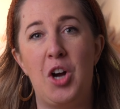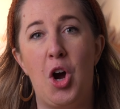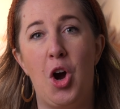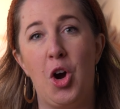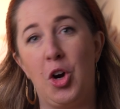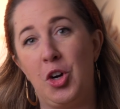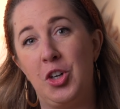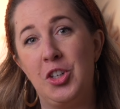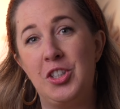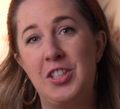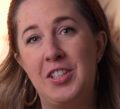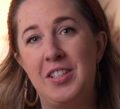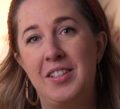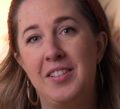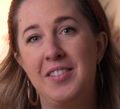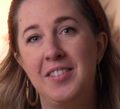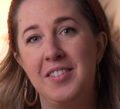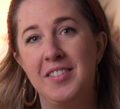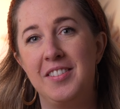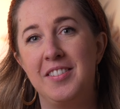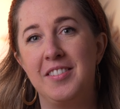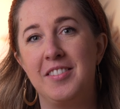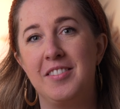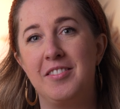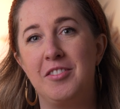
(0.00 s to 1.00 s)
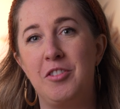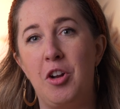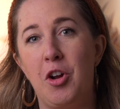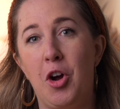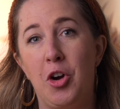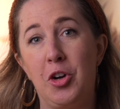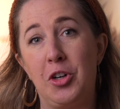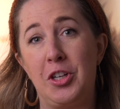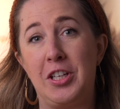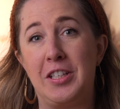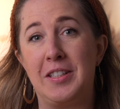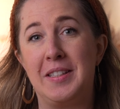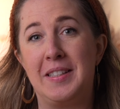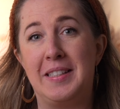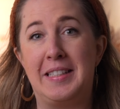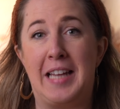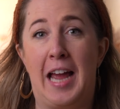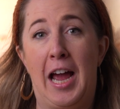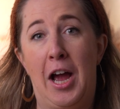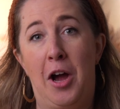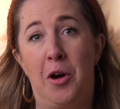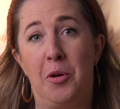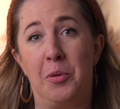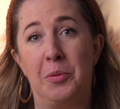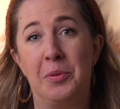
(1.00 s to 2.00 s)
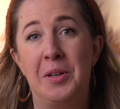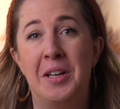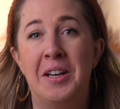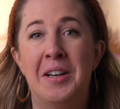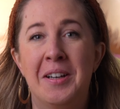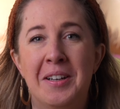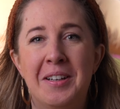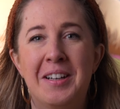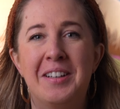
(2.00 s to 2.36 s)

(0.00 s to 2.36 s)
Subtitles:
artist town